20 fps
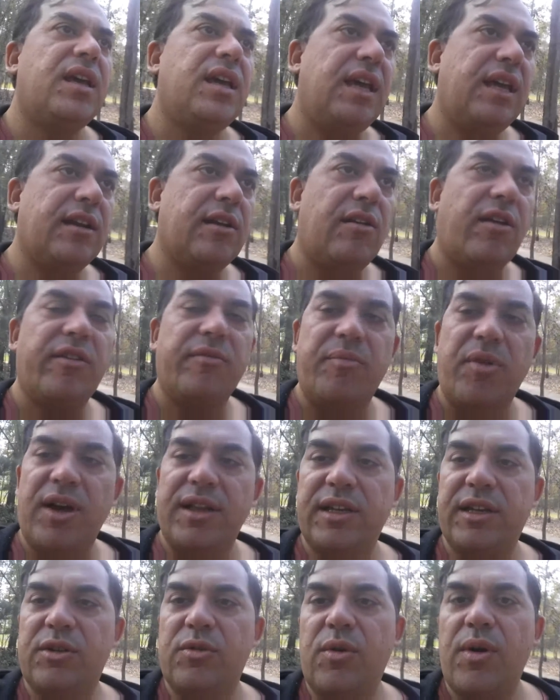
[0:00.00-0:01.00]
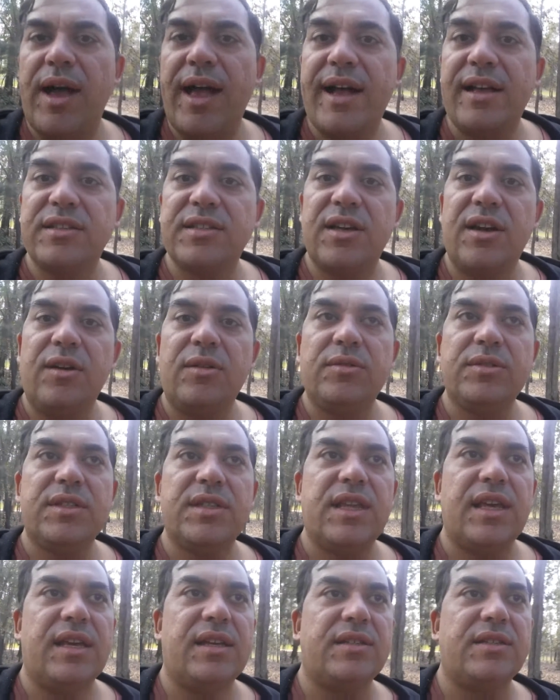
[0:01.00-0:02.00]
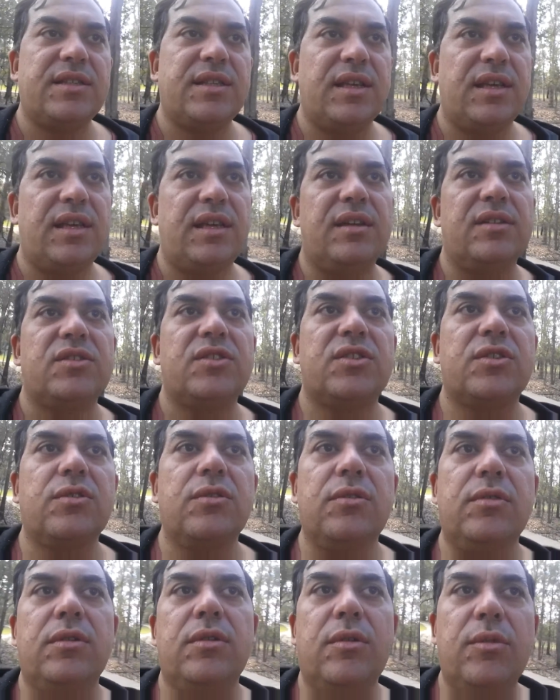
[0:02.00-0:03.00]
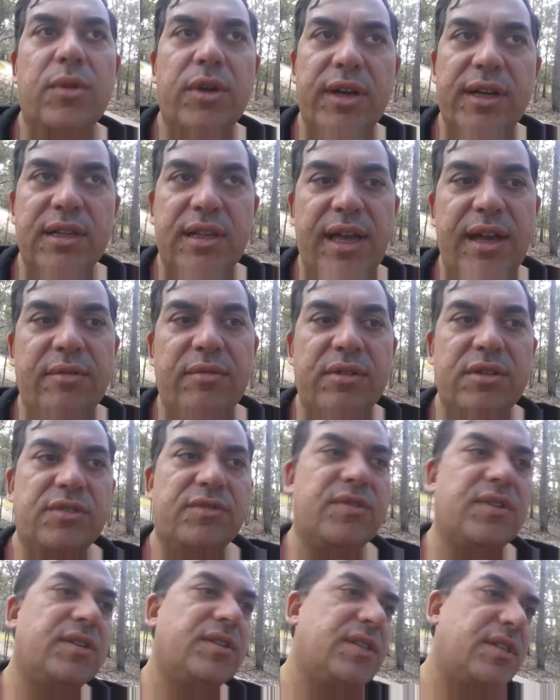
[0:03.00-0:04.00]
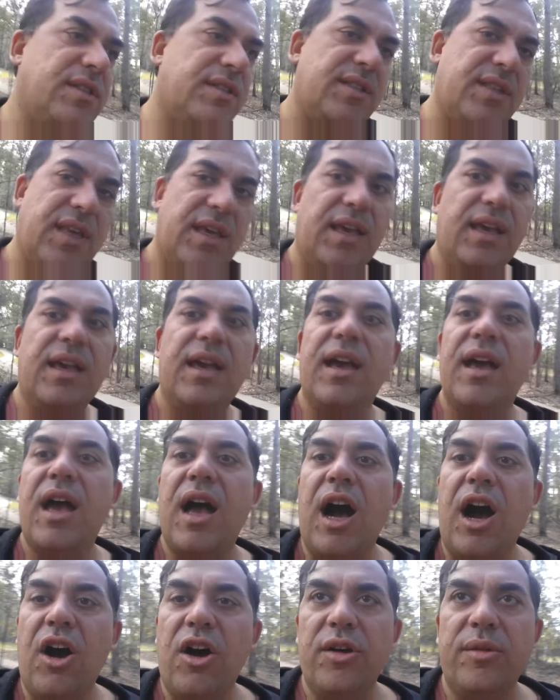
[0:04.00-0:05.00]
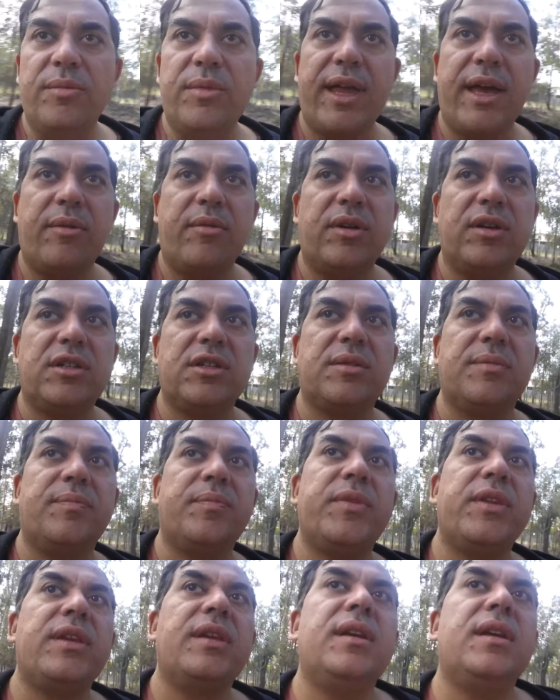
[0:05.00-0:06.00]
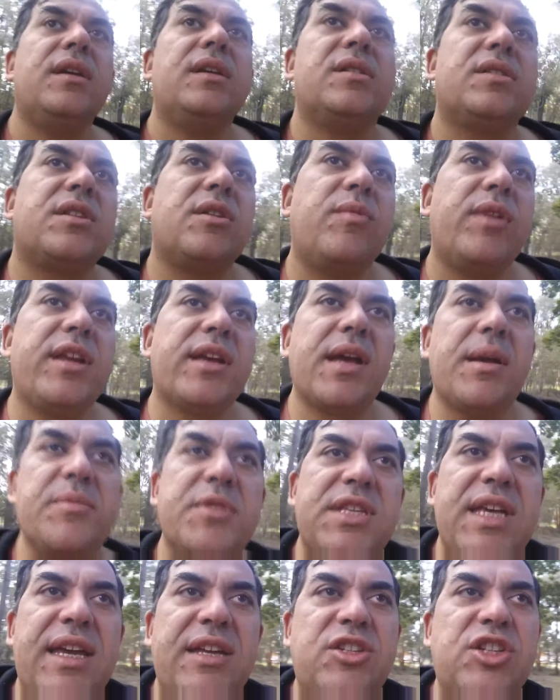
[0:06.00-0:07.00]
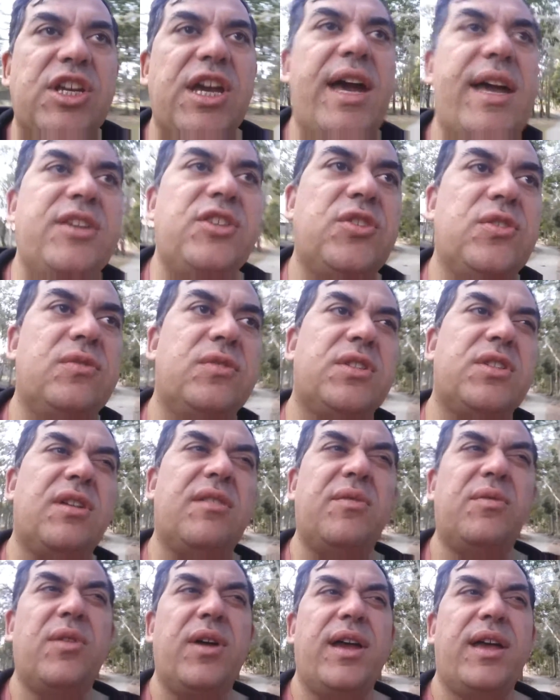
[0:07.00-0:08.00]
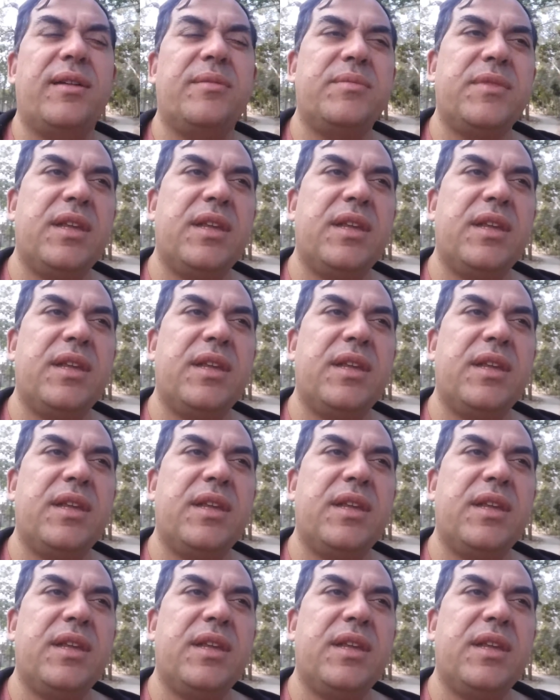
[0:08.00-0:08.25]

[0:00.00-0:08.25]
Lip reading: in a lot of bilingual households, there's the school or work language versus the home language. So when it comes to educational software,